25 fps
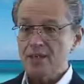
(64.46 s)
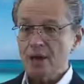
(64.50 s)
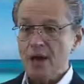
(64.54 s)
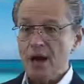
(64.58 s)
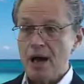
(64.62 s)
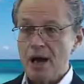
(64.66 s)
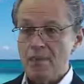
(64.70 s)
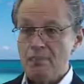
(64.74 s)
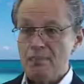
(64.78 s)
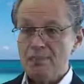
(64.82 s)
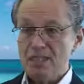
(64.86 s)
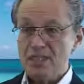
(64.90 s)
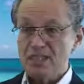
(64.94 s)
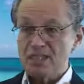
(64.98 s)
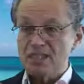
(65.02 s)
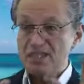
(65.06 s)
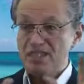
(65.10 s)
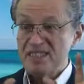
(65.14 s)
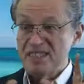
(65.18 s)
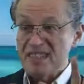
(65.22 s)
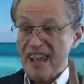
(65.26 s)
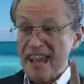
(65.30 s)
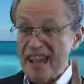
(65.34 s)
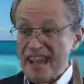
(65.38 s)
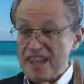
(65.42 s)
times as
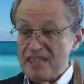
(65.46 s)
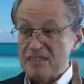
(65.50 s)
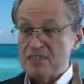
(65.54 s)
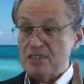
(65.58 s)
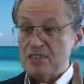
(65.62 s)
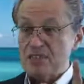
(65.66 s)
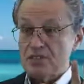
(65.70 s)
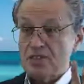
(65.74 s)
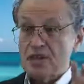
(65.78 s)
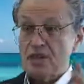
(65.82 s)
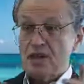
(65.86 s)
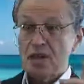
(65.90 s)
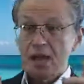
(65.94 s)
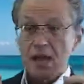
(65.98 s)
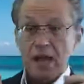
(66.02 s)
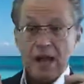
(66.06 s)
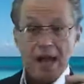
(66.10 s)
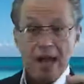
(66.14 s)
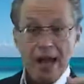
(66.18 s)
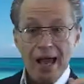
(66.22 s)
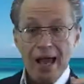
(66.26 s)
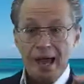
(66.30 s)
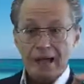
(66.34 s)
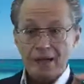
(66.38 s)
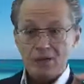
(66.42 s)
dense
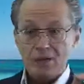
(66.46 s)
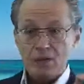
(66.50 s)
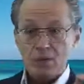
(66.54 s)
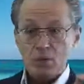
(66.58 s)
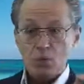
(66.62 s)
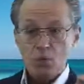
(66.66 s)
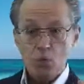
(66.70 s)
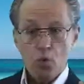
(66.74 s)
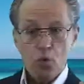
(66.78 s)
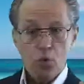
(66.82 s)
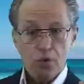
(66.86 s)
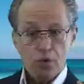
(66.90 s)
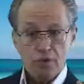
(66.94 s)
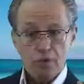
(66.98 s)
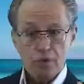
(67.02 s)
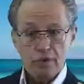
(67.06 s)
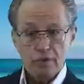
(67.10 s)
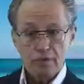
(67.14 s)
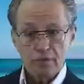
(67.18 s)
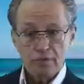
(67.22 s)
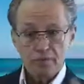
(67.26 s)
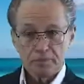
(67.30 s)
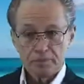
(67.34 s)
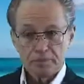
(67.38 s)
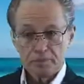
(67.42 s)
as water.
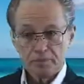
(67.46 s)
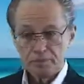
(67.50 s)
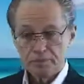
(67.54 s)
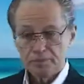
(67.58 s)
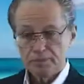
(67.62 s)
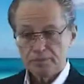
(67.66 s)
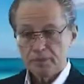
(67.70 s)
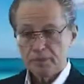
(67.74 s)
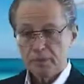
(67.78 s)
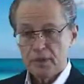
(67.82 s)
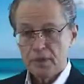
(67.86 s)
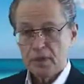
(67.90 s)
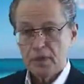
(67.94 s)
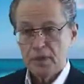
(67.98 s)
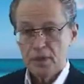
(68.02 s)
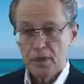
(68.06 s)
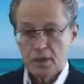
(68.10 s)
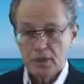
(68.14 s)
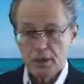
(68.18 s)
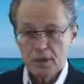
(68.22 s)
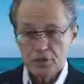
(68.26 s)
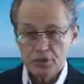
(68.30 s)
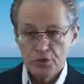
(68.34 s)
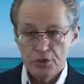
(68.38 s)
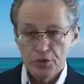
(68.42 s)

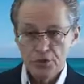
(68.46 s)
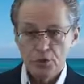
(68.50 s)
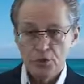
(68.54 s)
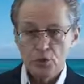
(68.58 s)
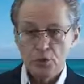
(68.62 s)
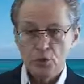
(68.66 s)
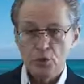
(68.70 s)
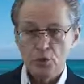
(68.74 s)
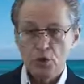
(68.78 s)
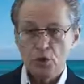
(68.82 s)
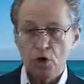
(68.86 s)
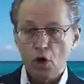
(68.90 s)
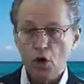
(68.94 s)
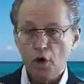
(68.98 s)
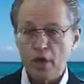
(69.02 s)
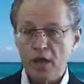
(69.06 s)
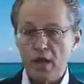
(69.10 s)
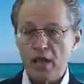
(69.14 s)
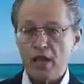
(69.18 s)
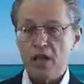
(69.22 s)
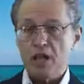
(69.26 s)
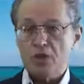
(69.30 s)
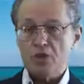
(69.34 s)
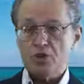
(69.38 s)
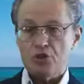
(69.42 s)
2,
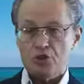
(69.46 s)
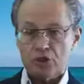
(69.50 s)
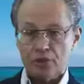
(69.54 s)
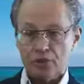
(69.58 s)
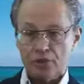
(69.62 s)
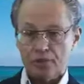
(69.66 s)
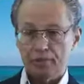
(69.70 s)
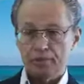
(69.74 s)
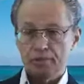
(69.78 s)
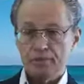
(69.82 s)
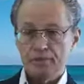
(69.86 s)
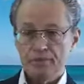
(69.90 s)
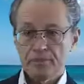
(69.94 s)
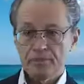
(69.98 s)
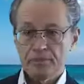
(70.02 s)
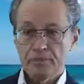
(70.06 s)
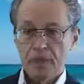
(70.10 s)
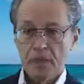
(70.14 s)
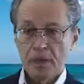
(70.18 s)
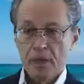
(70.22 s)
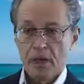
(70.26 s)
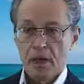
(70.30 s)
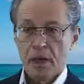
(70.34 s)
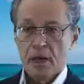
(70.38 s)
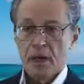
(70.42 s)
cohesion.
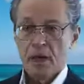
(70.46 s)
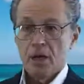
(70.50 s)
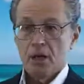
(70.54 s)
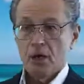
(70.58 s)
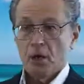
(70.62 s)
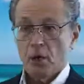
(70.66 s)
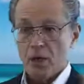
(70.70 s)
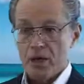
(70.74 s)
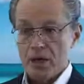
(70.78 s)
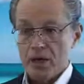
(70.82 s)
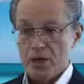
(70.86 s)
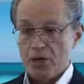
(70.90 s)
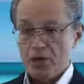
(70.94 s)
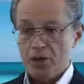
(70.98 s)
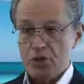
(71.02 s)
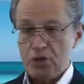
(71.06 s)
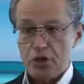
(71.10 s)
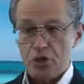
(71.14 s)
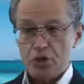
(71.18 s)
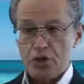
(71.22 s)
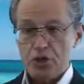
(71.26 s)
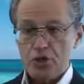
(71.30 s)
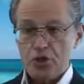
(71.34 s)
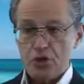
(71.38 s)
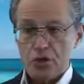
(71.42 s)
Cohesion
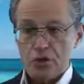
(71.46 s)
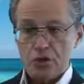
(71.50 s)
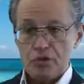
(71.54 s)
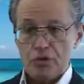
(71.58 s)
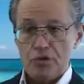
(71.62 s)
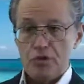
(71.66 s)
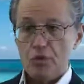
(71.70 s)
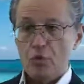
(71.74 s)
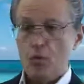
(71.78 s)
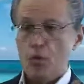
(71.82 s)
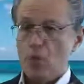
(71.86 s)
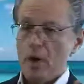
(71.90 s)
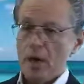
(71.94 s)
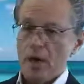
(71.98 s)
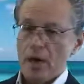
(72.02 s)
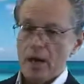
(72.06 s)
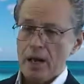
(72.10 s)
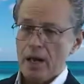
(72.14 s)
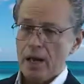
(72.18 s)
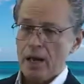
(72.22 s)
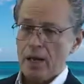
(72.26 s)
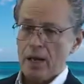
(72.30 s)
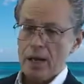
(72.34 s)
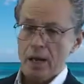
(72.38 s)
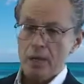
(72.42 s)
concerns the
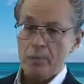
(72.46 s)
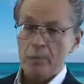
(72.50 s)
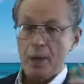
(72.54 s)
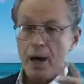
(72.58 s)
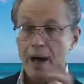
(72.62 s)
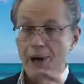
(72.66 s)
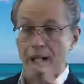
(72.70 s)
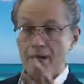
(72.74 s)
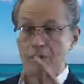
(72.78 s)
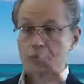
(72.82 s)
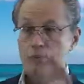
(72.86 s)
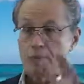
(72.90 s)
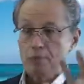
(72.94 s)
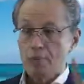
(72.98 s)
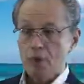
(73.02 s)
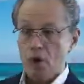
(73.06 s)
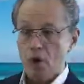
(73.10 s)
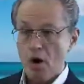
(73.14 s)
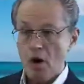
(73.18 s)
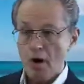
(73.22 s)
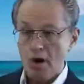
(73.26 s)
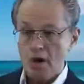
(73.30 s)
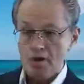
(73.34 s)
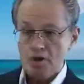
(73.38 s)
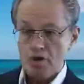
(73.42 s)
way a body's
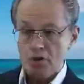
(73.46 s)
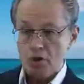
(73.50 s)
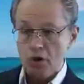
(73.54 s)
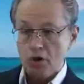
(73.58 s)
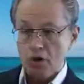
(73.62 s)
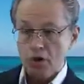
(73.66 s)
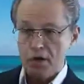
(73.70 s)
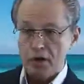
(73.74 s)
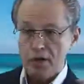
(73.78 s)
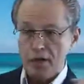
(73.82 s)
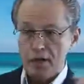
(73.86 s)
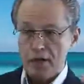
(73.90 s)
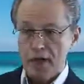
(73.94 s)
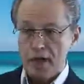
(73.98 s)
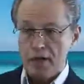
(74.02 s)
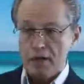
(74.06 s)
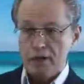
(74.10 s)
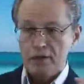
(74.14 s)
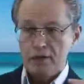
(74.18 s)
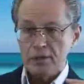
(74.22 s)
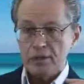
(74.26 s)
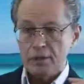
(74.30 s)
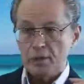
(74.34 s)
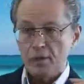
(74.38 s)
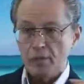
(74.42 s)
parts are
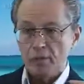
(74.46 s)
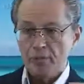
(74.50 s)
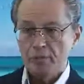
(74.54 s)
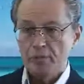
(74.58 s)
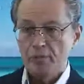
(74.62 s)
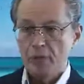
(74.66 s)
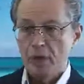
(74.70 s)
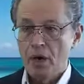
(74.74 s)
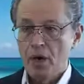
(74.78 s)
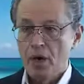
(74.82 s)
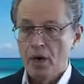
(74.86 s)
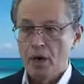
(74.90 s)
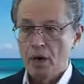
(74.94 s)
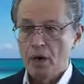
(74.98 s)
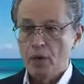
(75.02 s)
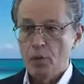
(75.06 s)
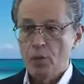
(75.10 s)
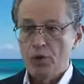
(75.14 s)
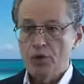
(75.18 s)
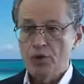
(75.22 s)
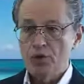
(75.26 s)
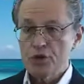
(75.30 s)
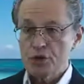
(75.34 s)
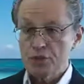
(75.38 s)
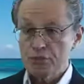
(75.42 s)
connected,
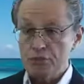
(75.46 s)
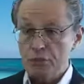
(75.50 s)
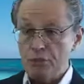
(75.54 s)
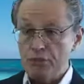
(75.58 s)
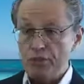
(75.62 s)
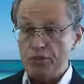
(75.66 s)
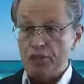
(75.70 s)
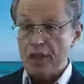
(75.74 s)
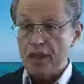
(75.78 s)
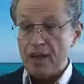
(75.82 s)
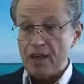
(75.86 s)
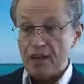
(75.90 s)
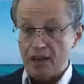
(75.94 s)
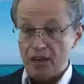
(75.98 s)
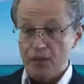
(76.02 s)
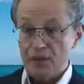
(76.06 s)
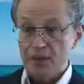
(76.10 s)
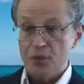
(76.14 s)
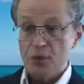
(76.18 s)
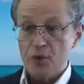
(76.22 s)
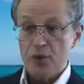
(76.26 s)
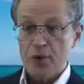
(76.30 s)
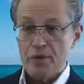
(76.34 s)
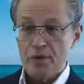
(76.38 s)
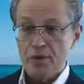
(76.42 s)
which is
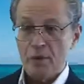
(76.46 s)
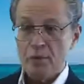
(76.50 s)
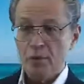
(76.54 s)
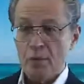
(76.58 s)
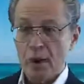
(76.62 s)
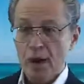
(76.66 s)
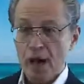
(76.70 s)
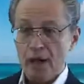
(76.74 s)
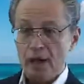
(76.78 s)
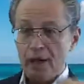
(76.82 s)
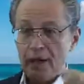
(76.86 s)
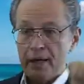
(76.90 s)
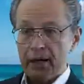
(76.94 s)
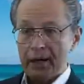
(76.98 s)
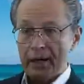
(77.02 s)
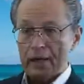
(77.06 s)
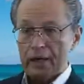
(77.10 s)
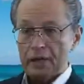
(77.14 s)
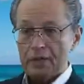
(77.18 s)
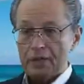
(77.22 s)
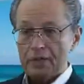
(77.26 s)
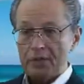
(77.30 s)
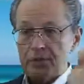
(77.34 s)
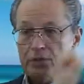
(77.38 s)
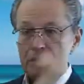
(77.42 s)
revealed when the body
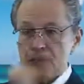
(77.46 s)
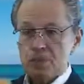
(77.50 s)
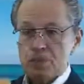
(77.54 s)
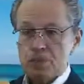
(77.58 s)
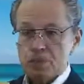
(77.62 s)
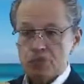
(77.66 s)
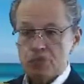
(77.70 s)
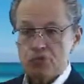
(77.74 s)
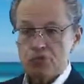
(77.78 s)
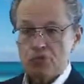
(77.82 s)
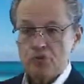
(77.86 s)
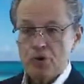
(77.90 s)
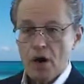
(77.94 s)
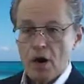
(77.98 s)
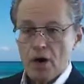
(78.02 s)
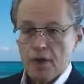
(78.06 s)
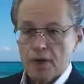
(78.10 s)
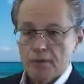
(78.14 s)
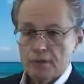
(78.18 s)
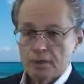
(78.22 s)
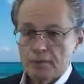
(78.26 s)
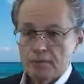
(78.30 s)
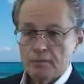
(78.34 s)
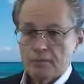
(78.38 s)
is struck.